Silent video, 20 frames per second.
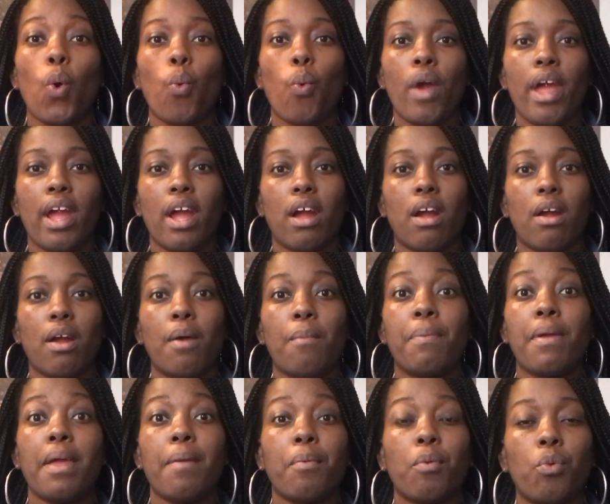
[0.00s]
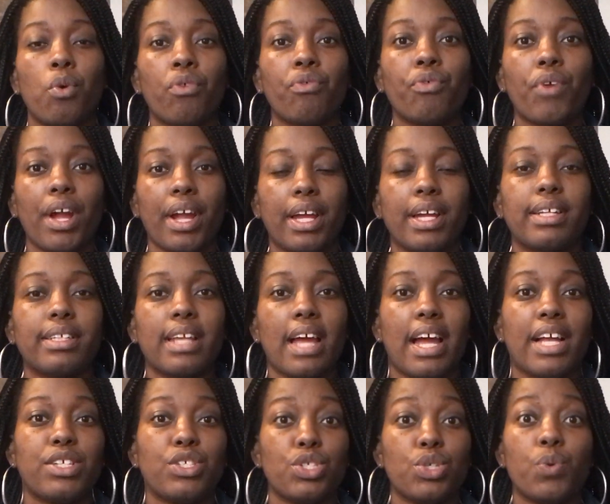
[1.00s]
where people will
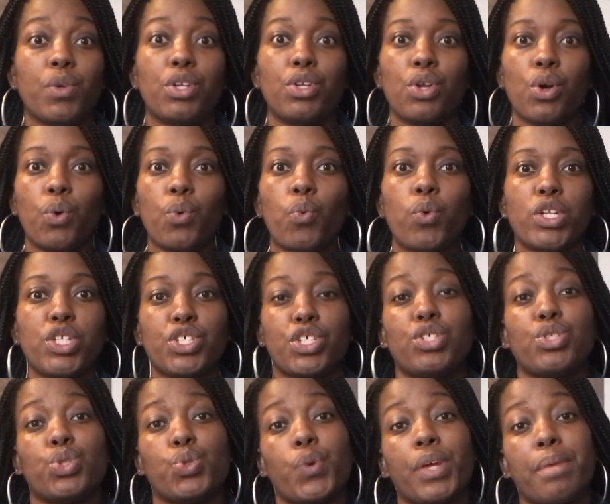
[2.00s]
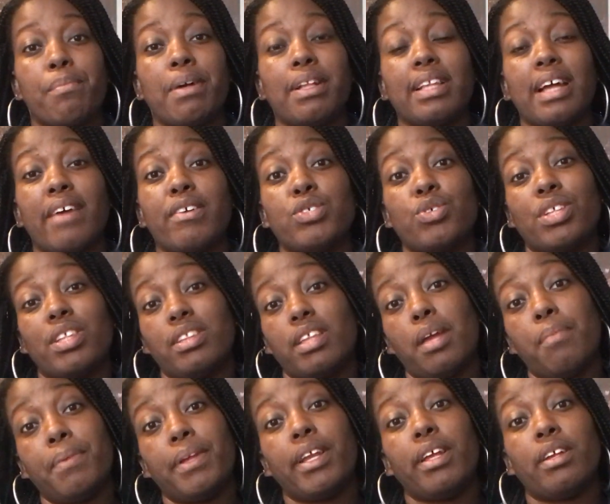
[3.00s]
recognize you and know what you're doing in my life so that
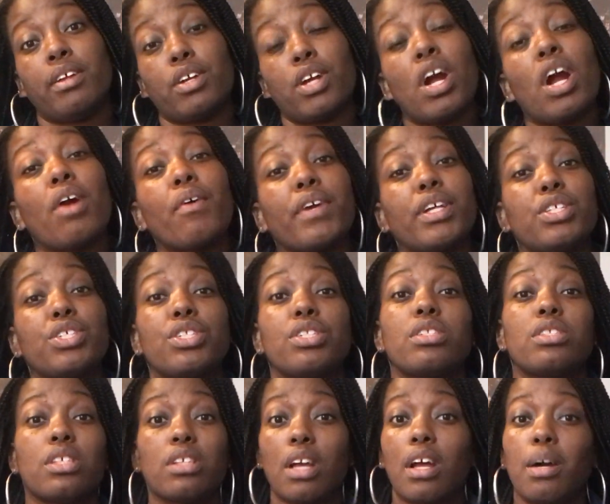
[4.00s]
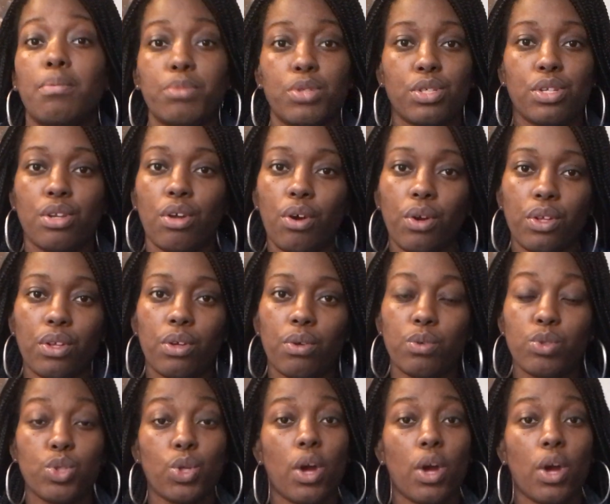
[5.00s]
they be encouraged to come to know you.